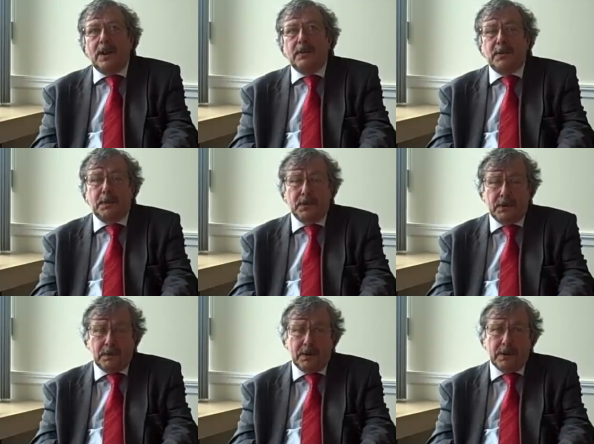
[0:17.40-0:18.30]
I
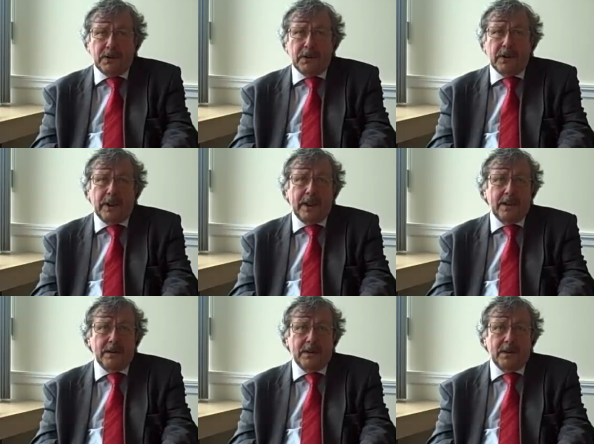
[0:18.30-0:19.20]
support it personally
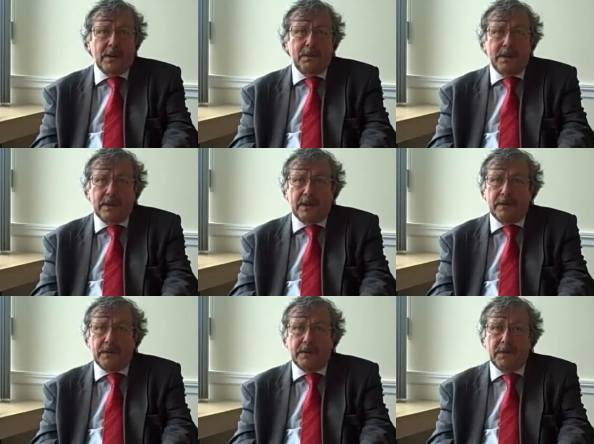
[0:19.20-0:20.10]
and on
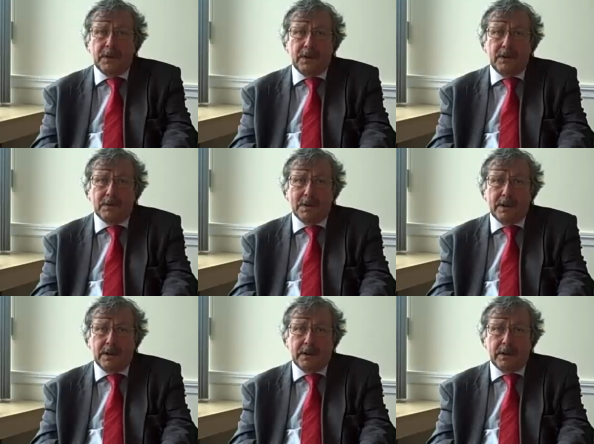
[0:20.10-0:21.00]
behalf of the I
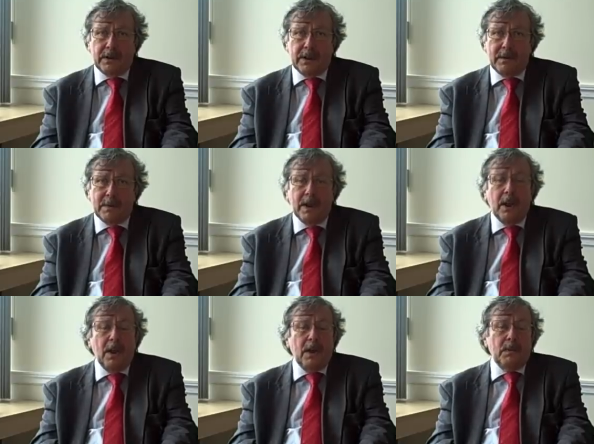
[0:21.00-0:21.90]
I R S M
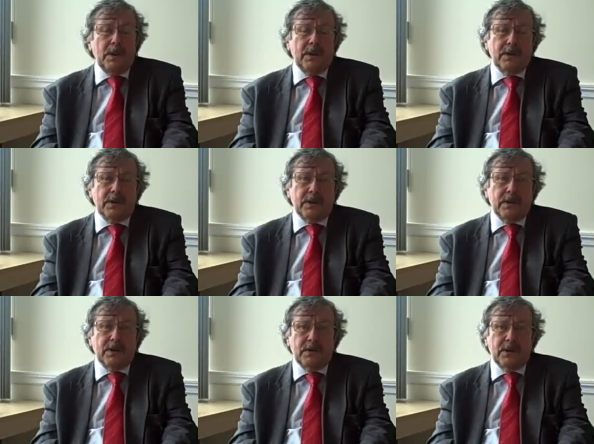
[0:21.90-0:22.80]

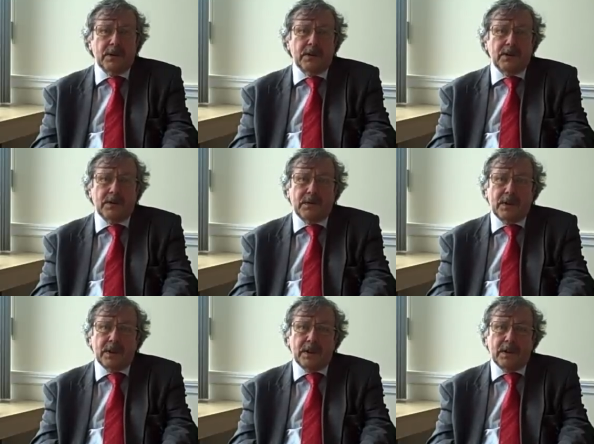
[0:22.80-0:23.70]
because as a result
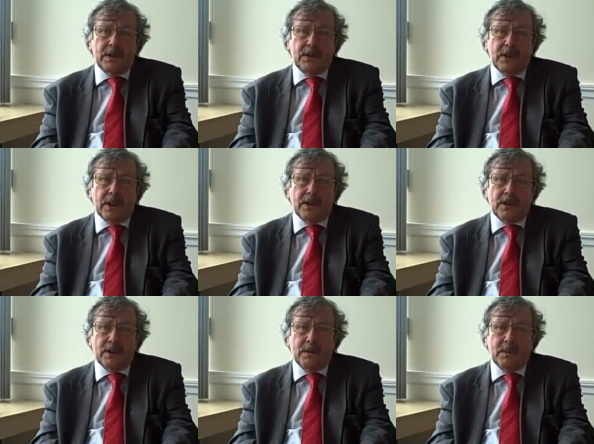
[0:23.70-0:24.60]
of the
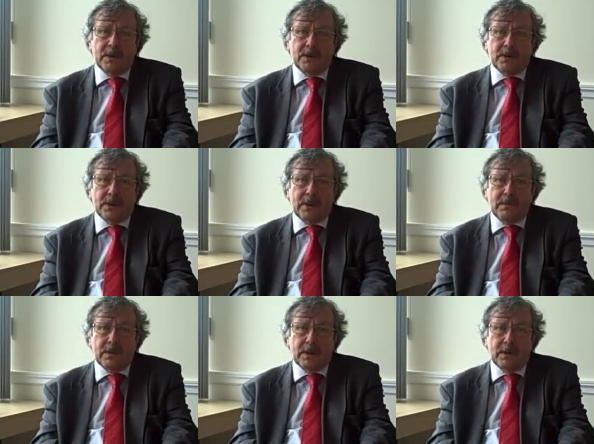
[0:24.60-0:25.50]
changing business
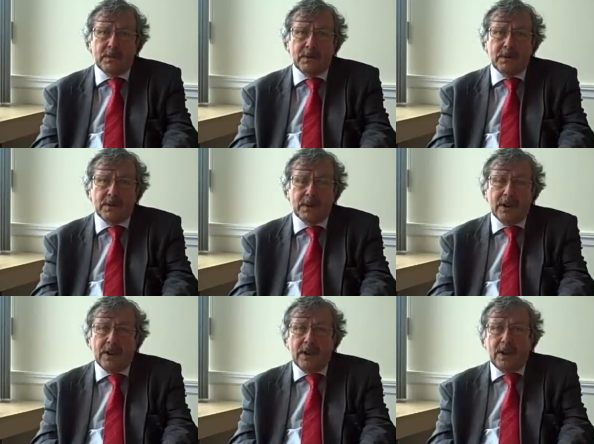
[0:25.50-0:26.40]
environment,
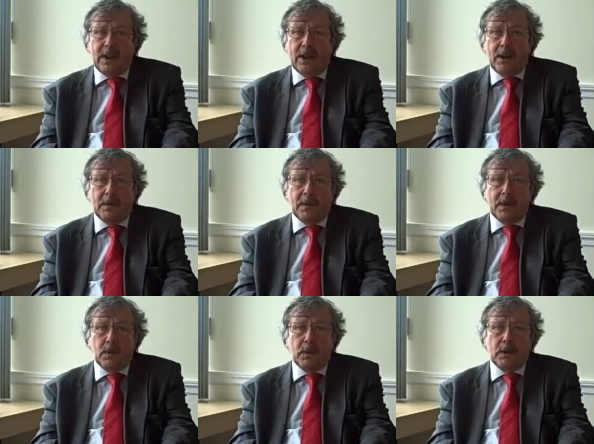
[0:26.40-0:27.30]

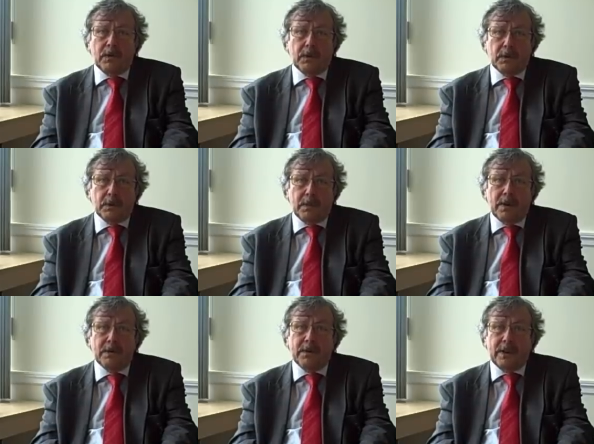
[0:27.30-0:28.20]
um, the workforce
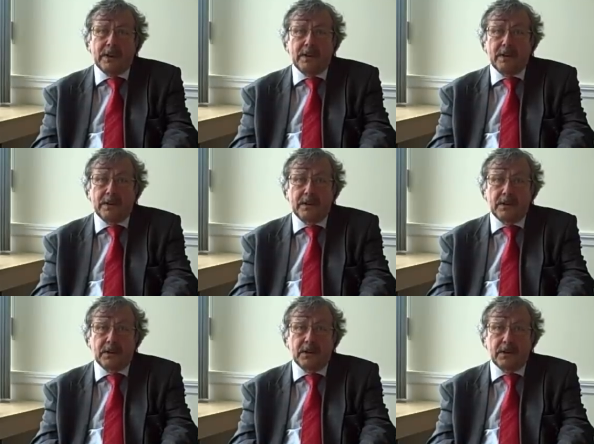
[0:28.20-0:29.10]
profile in
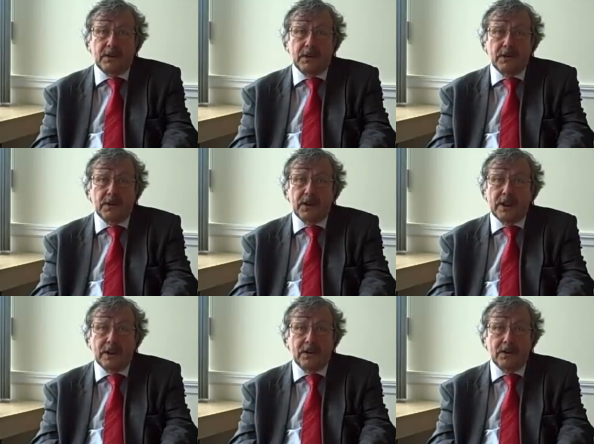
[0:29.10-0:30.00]
this country has
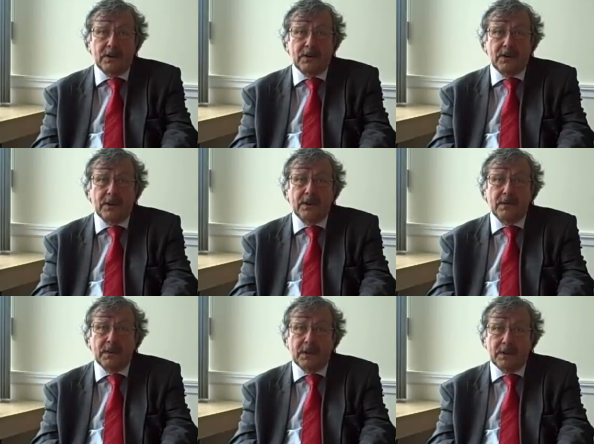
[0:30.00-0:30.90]
changed
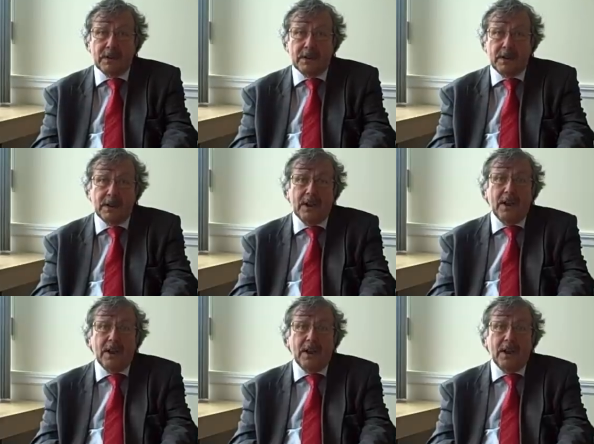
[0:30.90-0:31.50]
significantly,